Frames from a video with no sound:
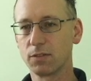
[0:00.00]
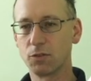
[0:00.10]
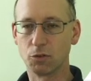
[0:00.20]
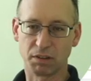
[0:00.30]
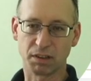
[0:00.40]

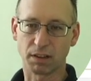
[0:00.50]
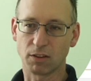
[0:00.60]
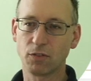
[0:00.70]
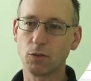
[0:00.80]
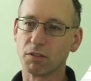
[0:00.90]
false is set
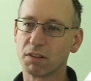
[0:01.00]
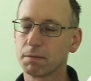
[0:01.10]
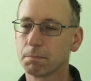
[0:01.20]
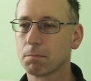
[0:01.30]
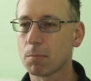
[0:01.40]
to false.
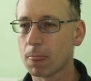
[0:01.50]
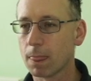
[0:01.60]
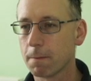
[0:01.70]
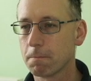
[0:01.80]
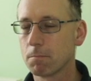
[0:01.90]

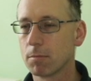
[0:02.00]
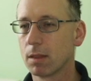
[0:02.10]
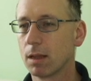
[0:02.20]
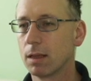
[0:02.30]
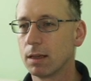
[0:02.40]

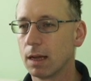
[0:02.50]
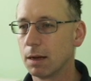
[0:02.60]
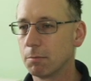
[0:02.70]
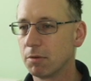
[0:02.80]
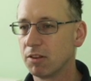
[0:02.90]

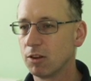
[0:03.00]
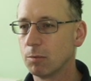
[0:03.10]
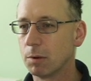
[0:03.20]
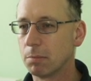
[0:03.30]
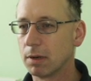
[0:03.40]
And
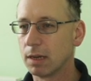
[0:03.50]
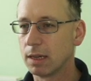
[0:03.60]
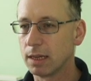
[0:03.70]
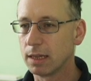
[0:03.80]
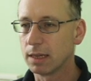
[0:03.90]

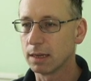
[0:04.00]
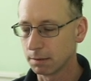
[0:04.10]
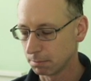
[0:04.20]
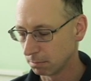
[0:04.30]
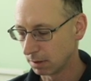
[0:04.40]
presumably
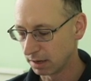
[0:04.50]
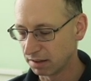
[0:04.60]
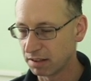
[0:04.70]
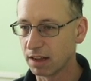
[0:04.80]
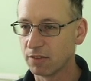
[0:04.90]

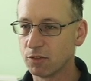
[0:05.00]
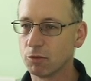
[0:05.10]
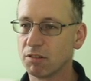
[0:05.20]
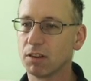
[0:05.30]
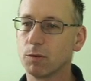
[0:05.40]
-f
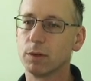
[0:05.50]
also